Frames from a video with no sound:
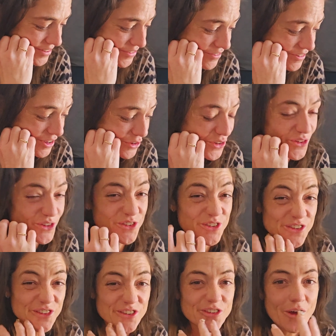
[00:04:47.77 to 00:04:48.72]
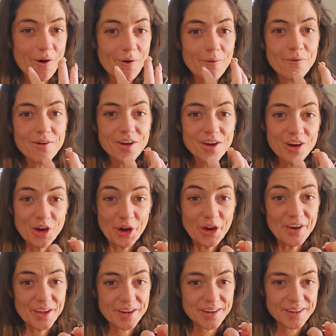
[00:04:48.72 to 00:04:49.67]
feels so
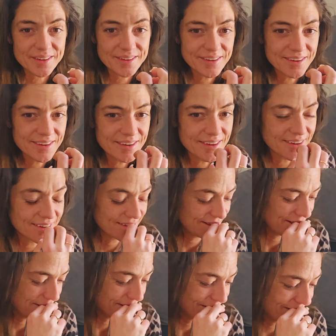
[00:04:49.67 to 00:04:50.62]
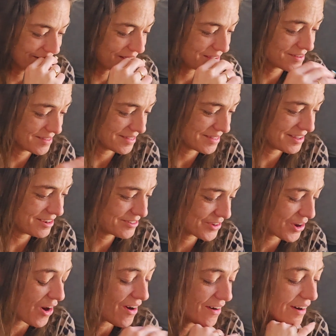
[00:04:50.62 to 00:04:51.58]
good. These
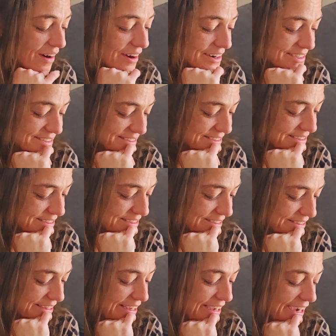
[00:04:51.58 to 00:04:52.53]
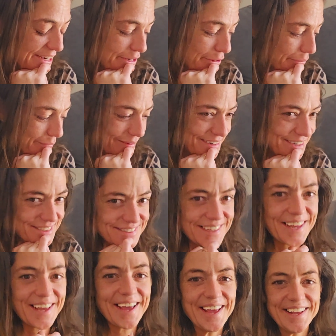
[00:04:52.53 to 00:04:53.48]
cards, I don't want it
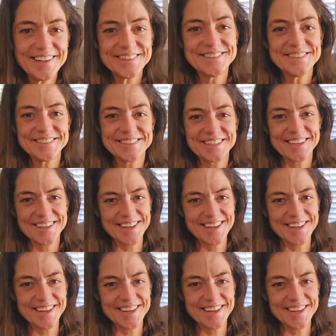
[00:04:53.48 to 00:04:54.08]
to end.